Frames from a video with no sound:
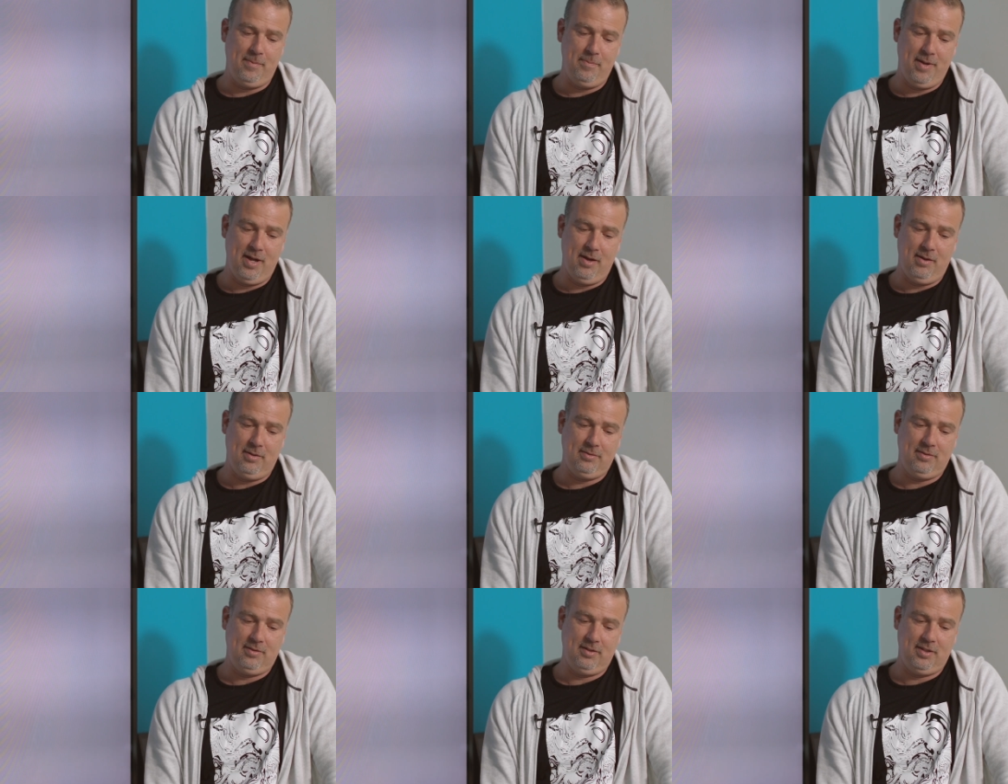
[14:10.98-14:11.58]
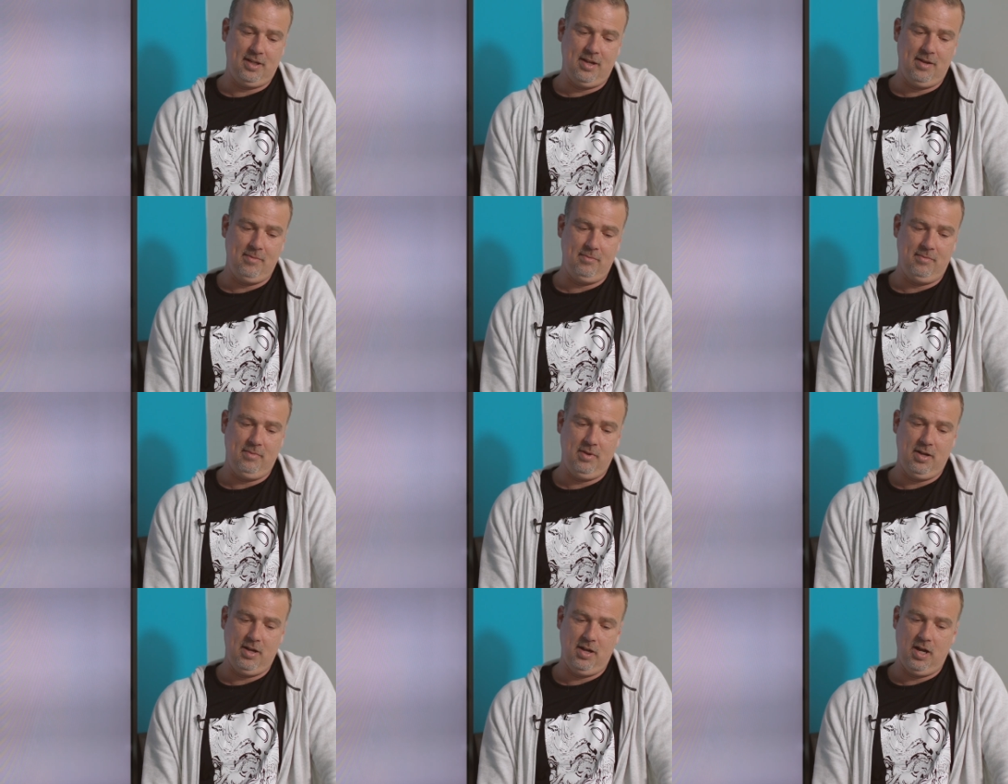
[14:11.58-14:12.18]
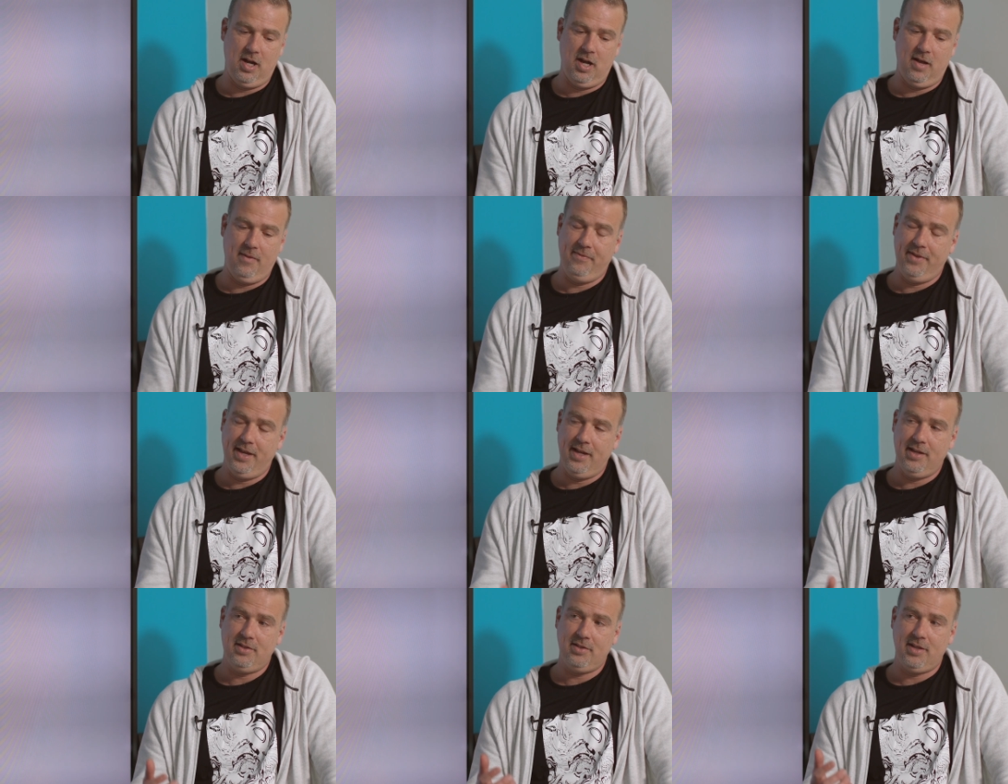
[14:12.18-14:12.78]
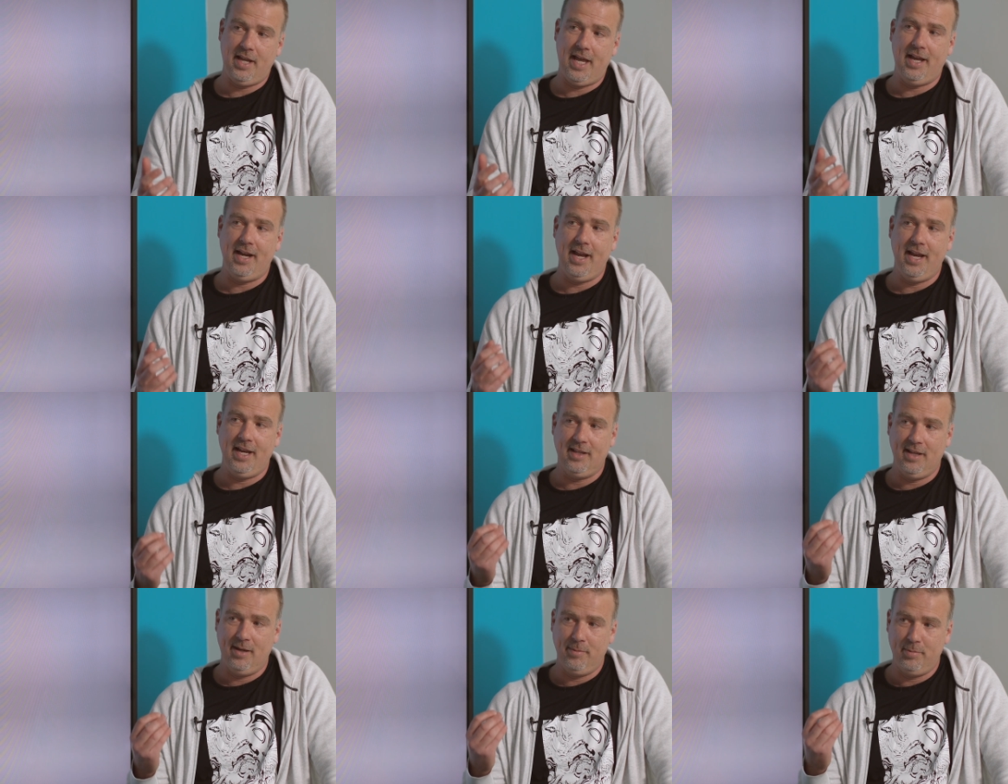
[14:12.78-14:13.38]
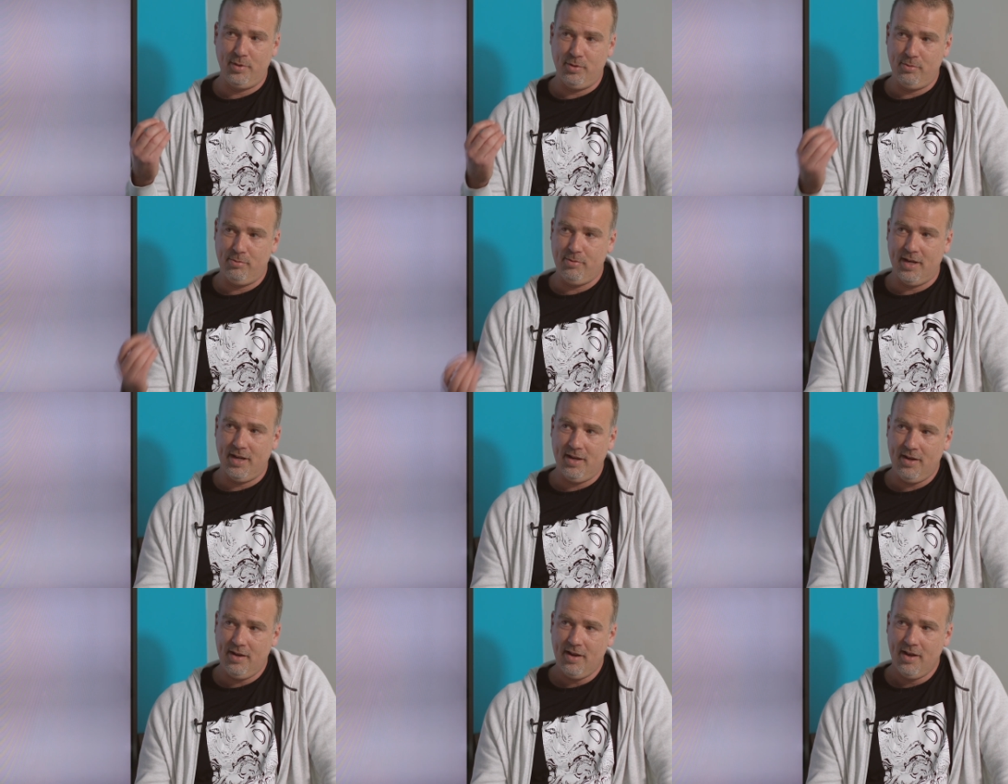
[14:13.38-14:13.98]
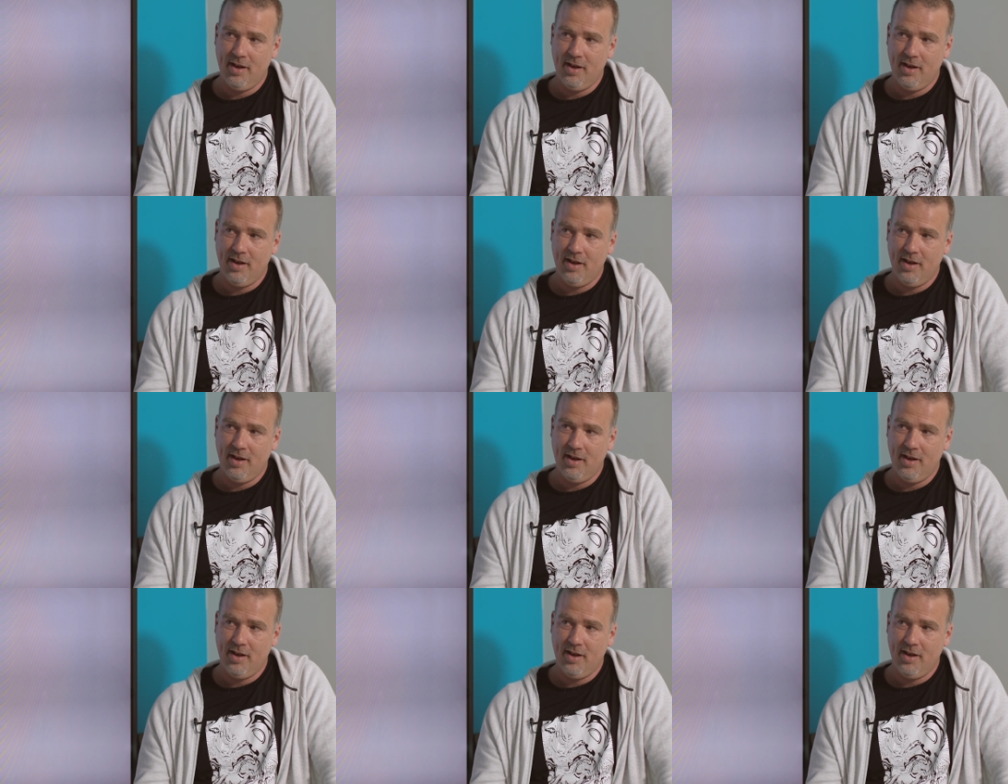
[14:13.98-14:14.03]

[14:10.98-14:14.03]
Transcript: about um, um, this at AWE.